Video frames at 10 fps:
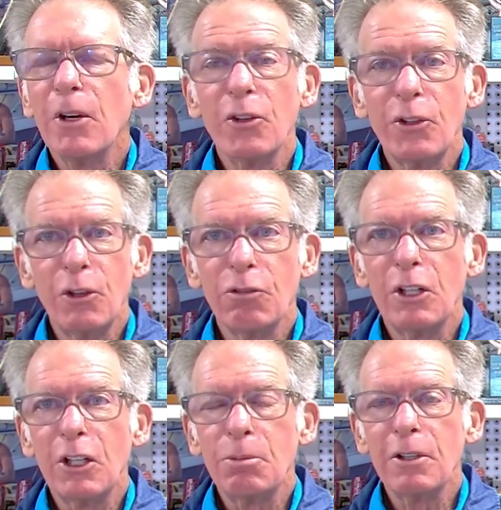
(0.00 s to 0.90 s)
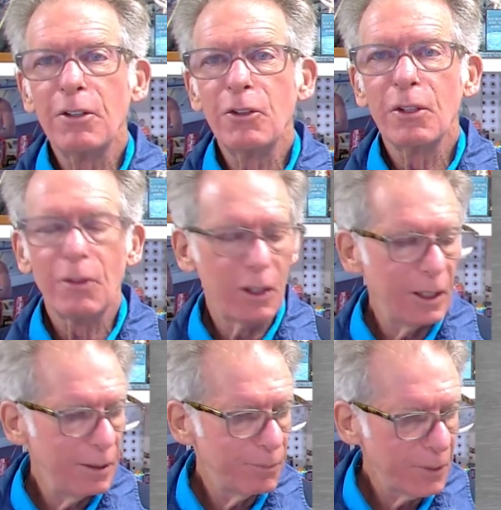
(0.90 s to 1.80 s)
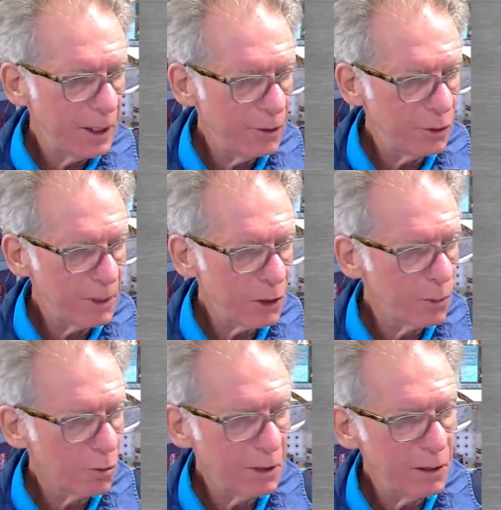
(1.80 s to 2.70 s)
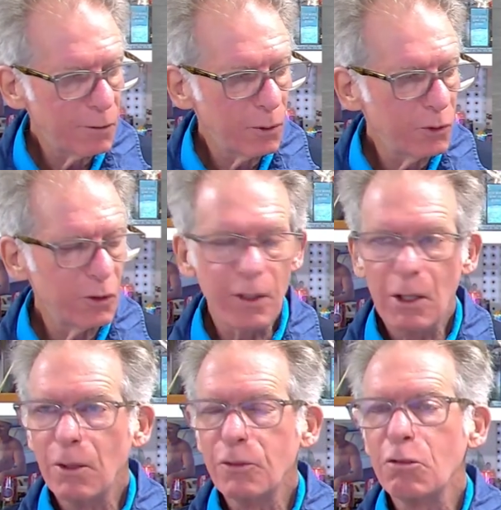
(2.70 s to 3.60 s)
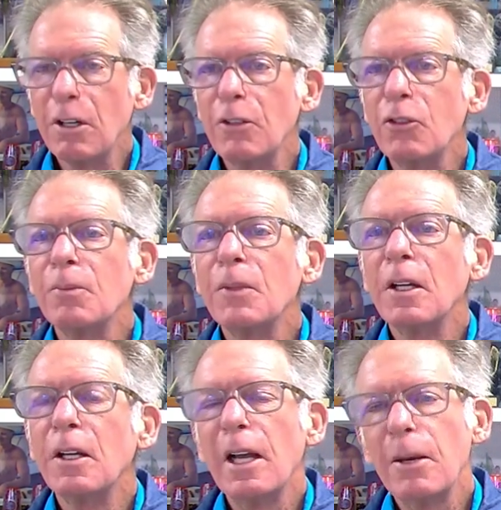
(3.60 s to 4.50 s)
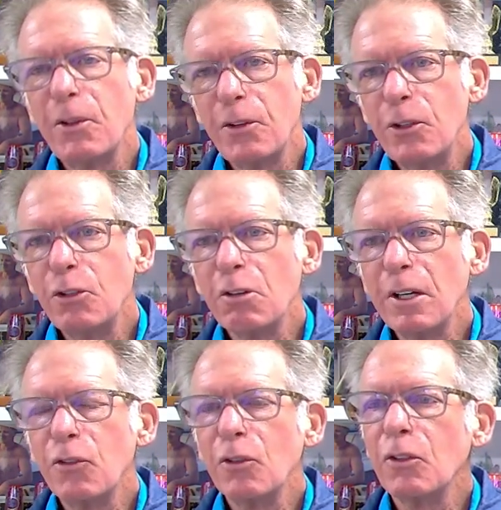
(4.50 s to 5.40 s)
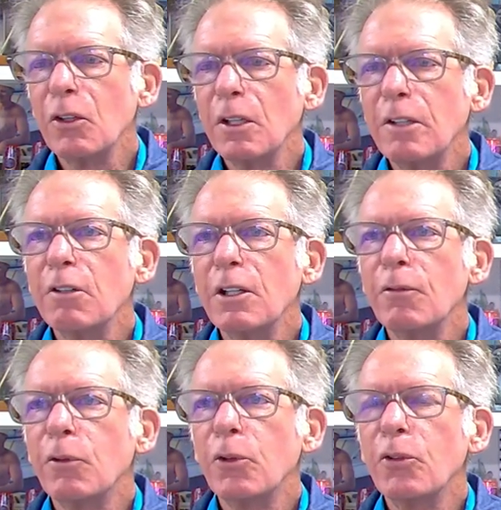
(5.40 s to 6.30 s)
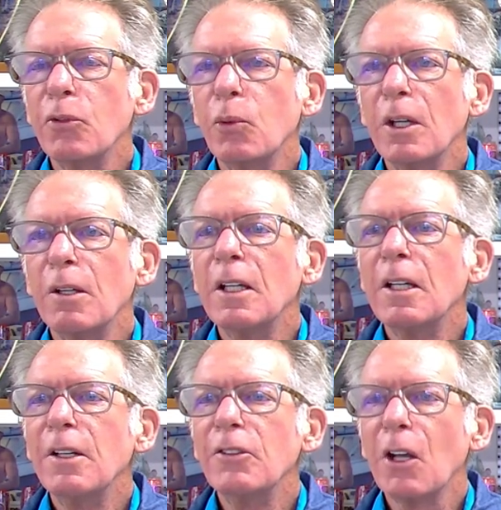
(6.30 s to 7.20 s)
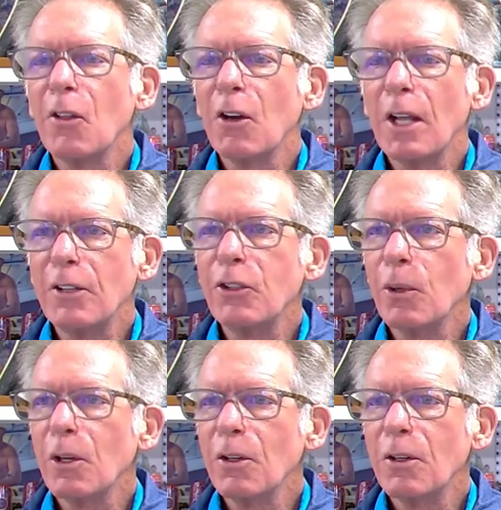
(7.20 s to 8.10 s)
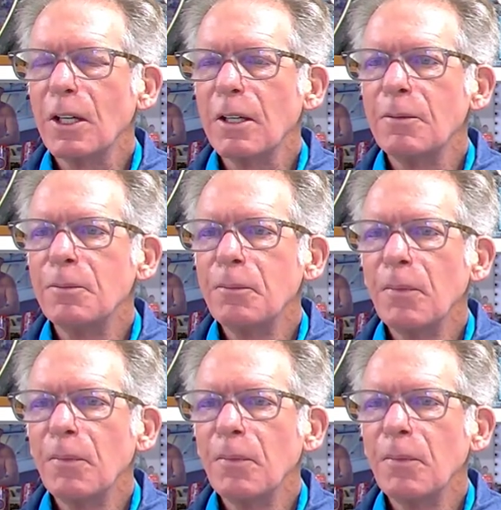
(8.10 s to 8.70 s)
We've got new 3D printers. The heads are much more reinforced than the old shredders, but the new shredders are certainly reinforced as well, so they'll last you a lot longer.